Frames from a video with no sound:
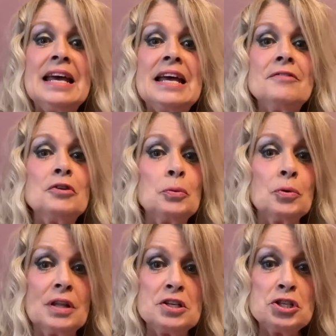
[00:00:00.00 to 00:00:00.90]
If your
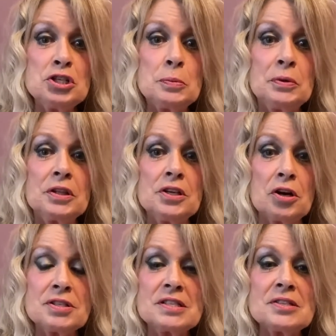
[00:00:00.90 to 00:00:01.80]
relationship with the
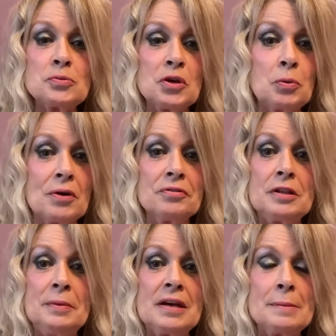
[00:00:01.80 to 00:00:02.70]
narcissist regretfully
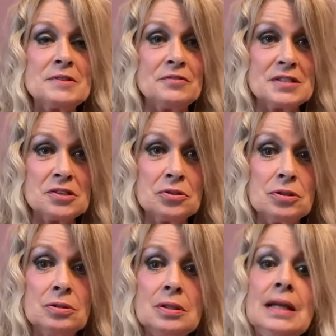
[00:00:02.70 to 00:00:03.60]
becomes
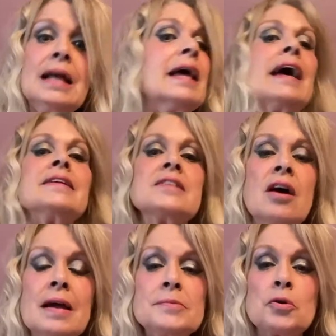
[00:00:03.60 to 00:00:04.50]
physical at
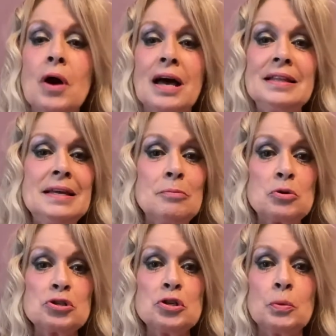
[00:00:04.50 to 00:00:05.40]
times or highly
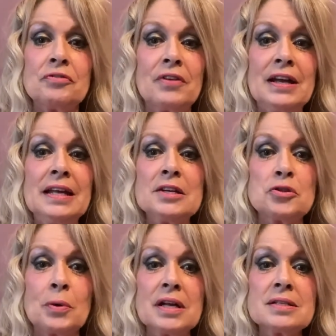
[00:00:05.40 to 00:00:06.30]
emotional with fighting and
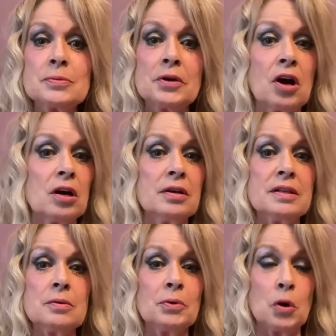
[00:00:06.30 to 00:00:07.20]
threats, record
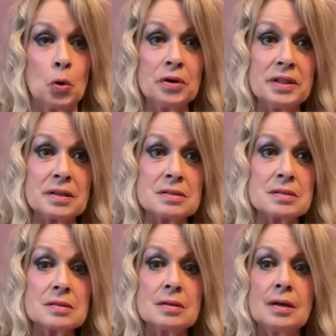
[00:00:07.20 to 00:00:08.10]

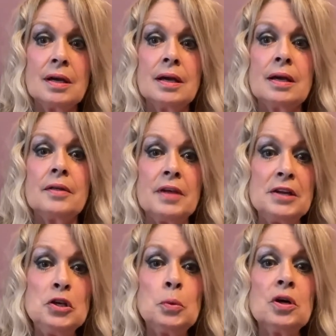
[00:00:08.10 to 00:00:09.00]
this.
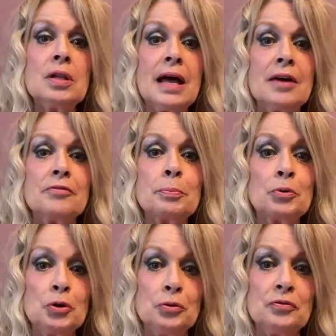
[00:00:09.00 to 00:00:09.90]
Then you will have
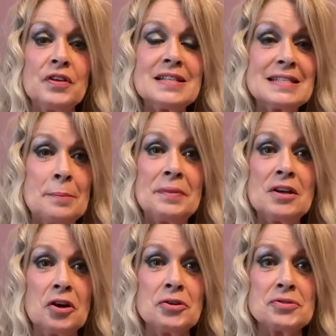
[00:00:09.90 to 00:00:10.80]
proof and something
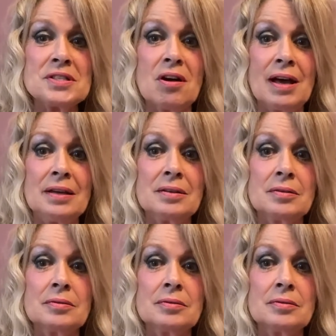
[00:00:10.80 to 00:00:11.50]
on your side.